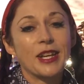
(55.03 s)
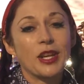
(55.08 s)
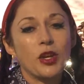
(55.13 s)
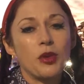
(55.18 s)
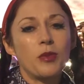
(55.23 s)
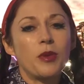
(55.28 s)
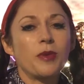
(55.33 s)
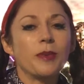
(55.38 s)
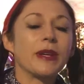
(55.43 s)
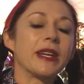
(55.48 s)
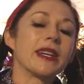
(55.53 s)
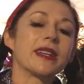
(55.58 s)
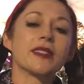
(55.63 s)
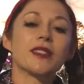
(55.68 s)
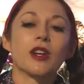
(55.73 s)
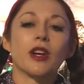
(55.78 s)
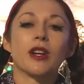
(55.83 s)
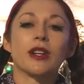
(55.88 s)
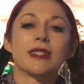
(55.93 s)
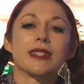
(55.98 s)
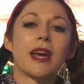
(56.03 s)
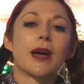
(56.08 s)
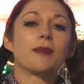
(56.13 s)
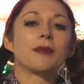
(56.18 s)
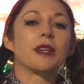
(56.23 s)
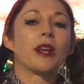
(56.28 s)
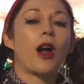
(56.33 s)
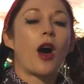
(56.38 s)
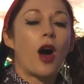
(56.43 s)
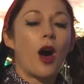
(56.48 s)
Human beings are
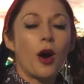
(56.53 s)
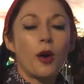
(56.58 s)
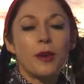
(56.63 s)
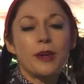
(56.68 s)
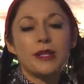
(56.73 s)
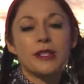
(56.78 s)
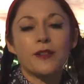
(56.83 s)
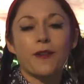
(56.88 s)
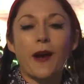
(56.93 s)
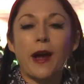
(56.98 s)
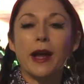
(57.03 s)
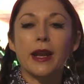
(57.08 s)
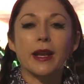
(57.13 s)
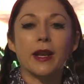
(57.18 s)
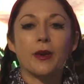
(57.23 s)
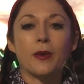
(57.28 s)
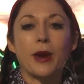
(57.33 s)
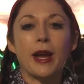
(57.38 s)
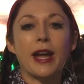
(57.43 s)
adept at always finding